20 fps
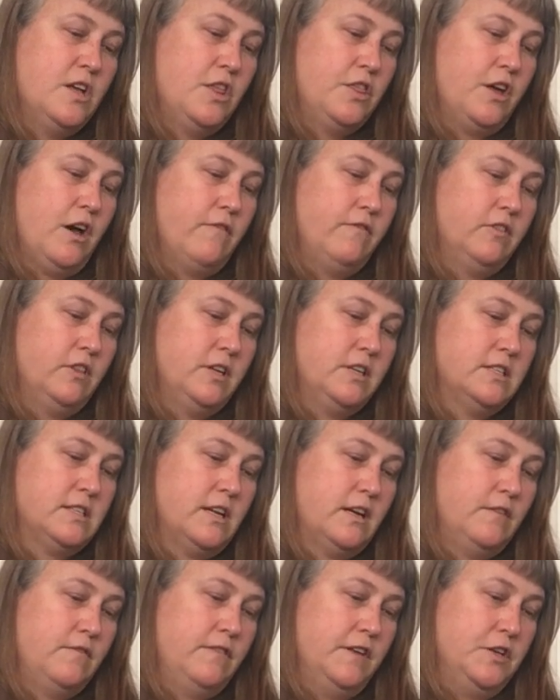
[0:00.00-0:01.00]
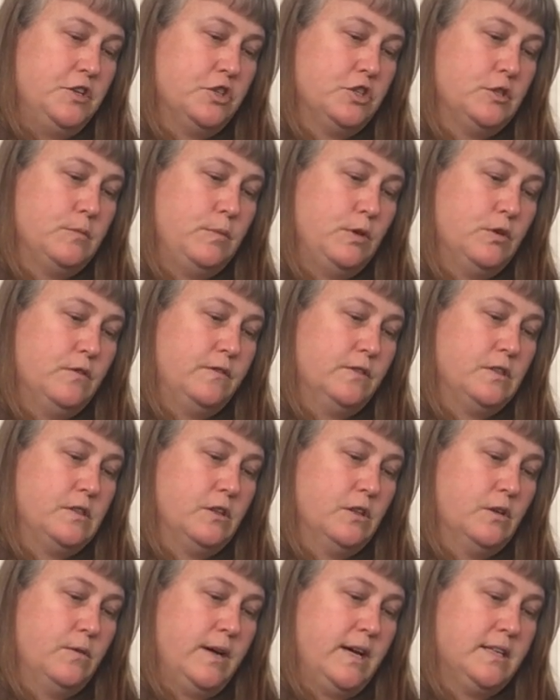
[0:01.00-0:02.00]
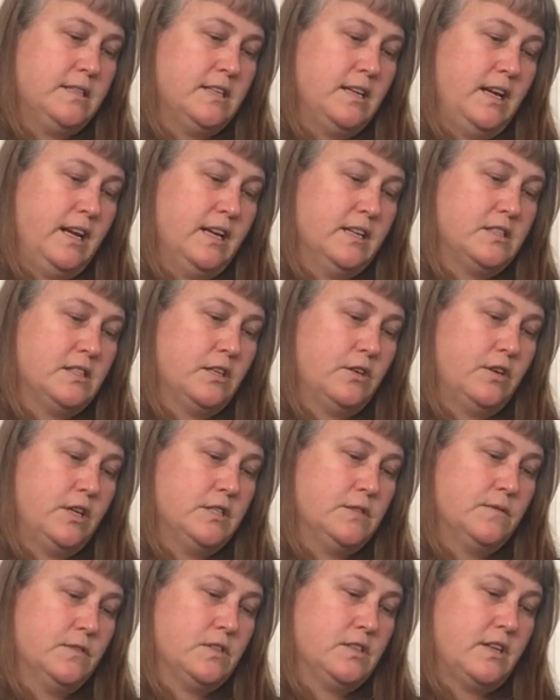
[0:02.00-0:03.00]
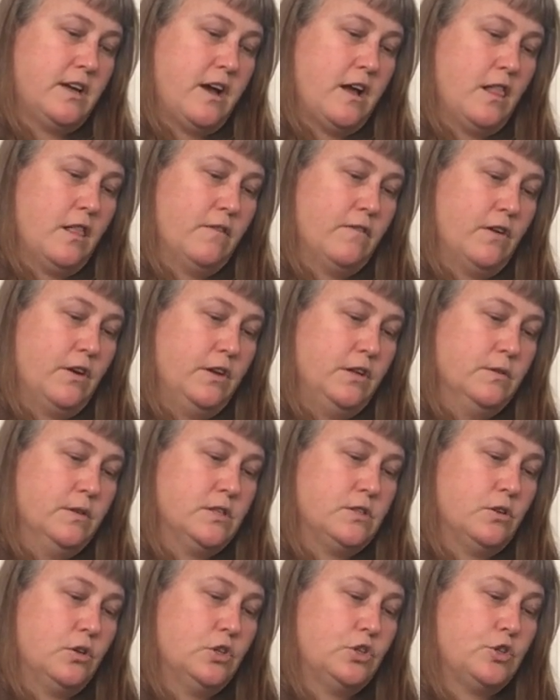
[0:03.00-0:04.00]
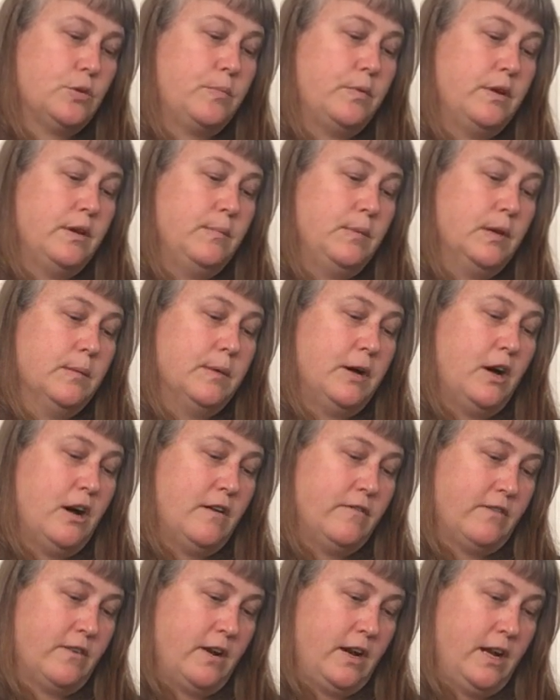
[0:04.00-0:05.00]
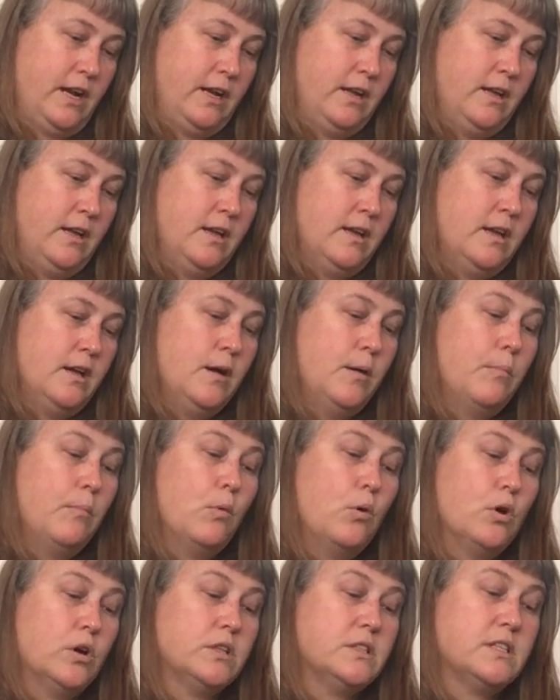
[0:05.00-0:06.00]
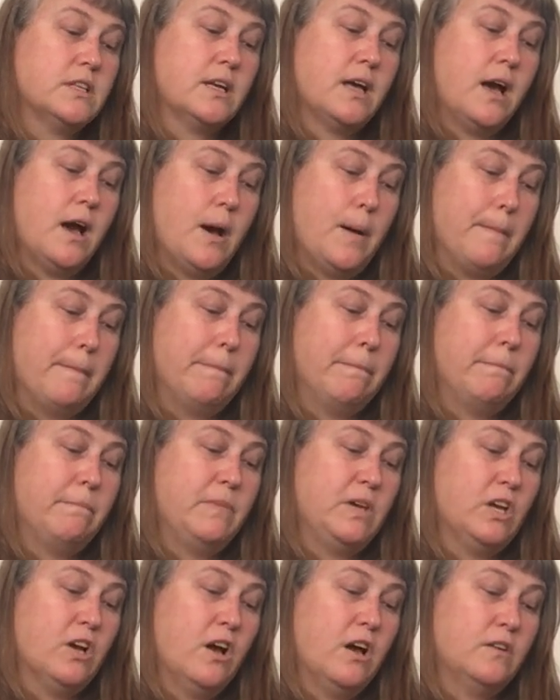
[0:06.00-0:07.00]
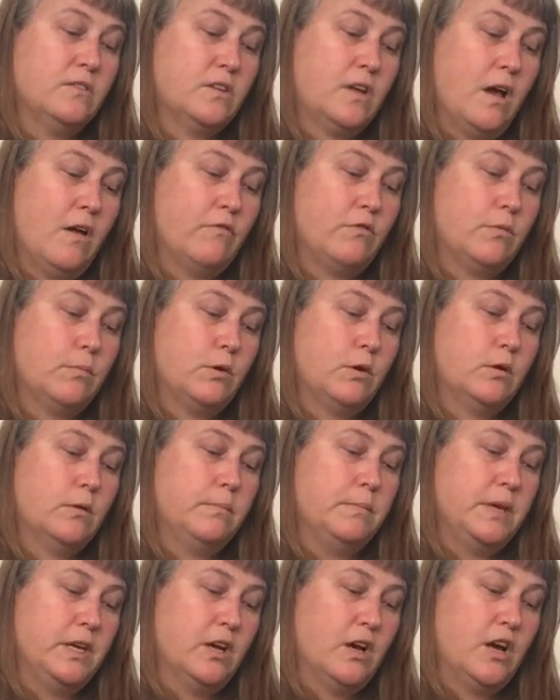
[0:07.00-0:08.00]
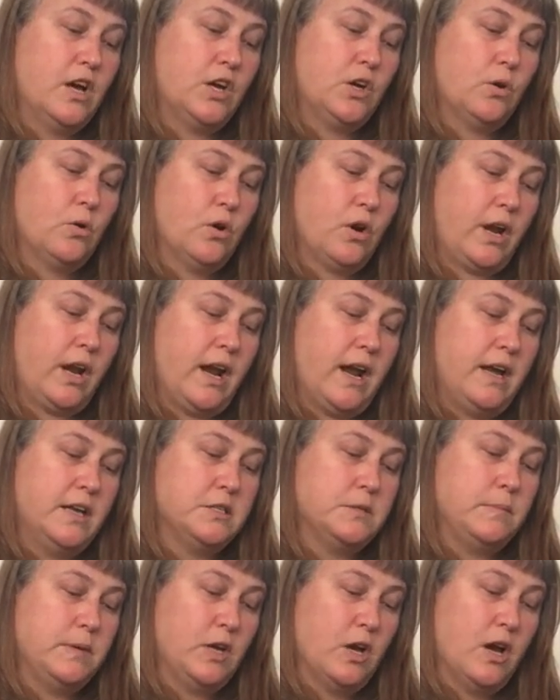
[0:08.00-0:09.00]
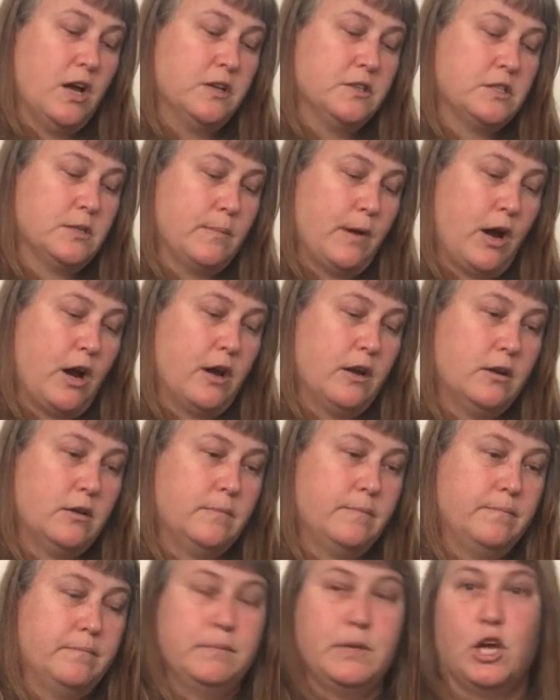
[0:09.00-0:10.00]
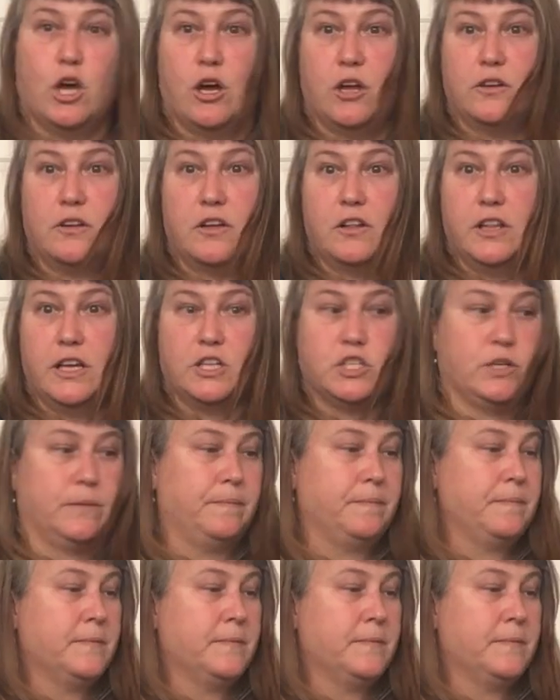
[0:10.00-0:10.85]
Thoughtfully designed features, beautiful silhouettes enhance the graceful style of our newest ultra premium offering. More to come. Beyond comfortable, beyond organized, beyond smart, beyond collection.